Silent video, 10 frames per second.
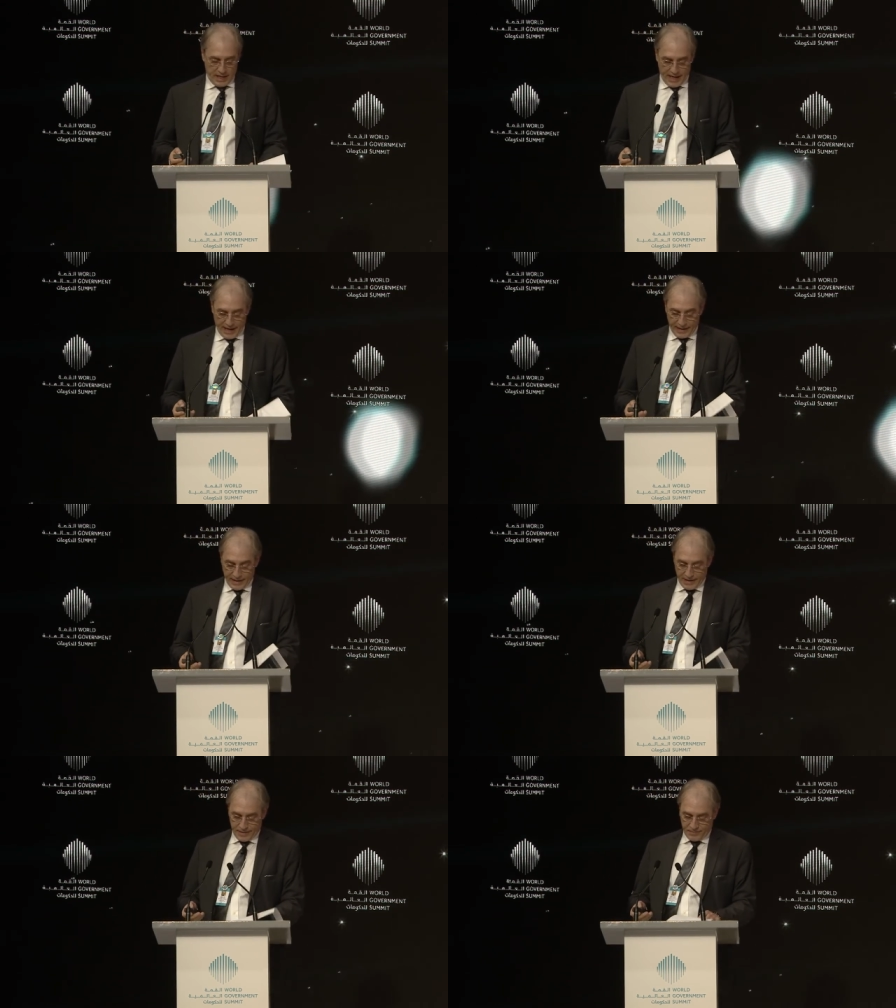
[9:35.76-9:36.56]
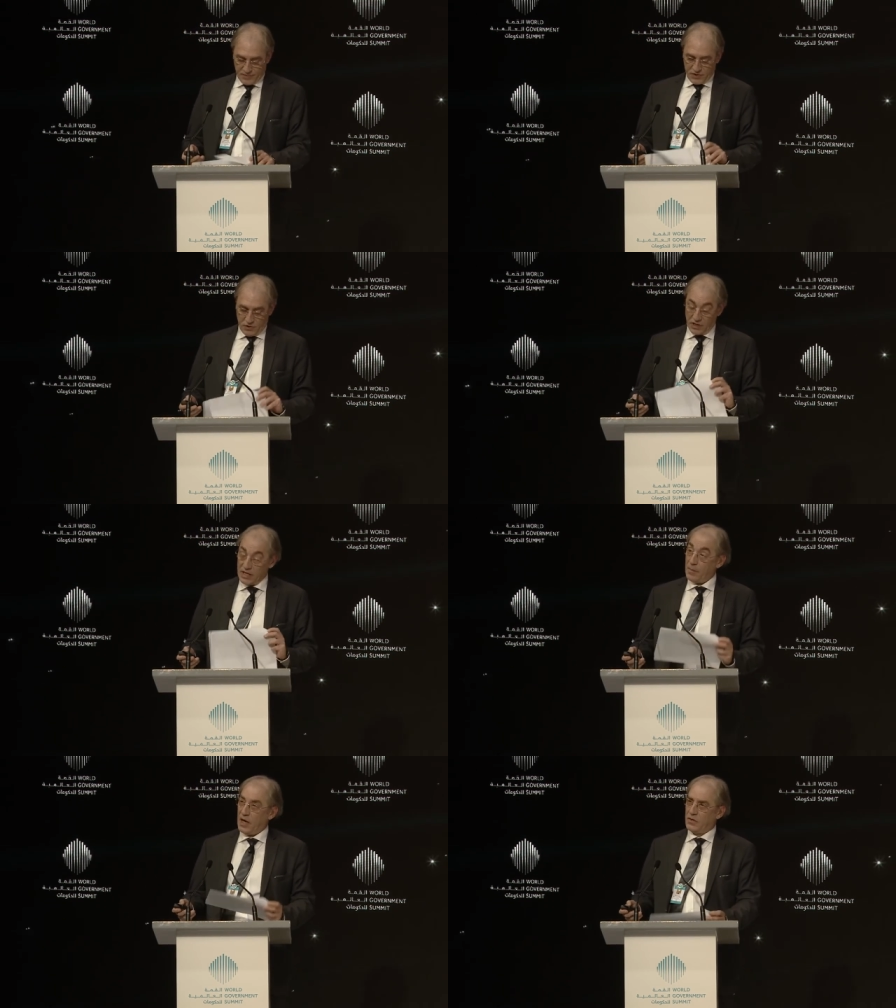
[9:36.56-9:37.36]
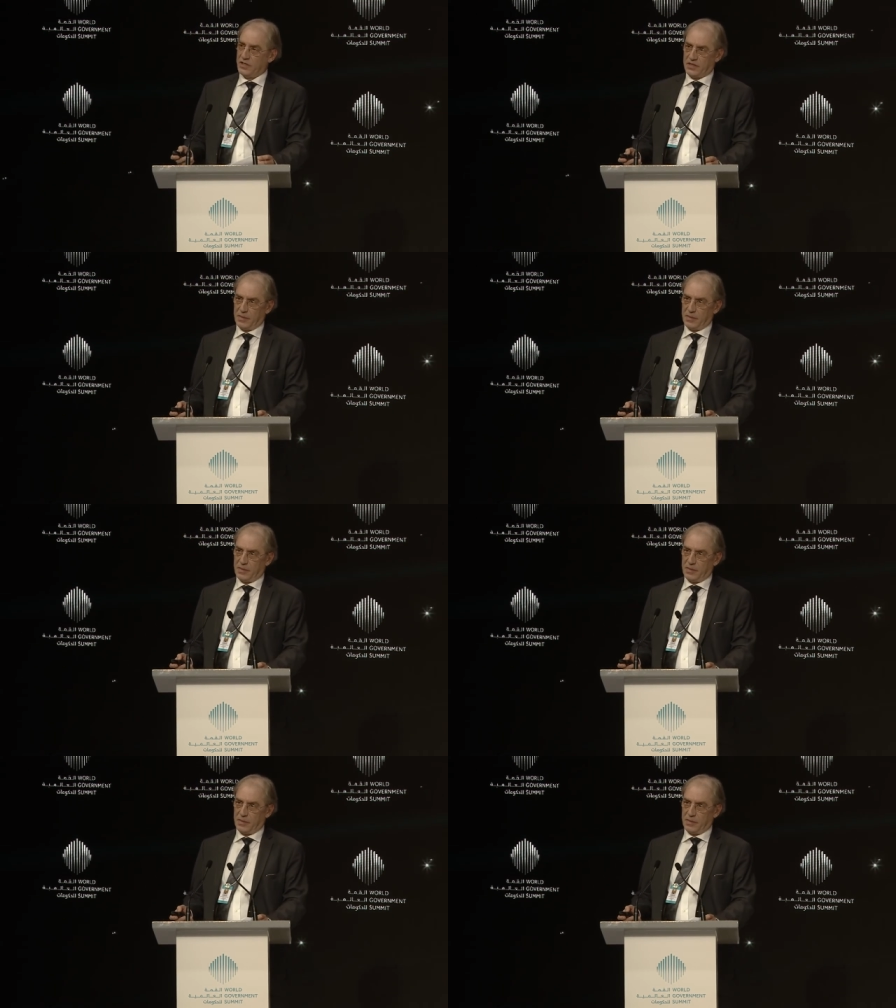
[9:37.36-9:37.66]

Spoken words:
And talking about this